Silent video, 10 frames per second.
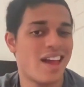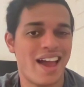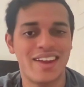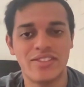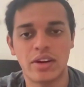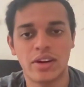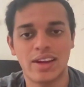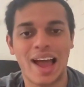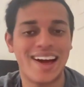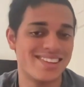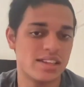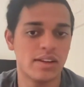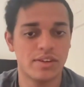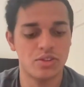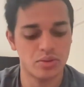and very like anti
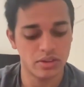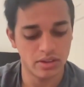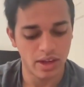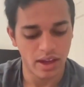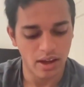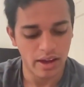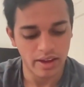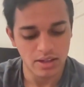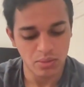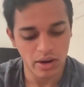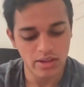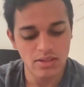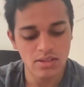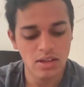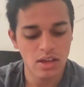luxury high end brands?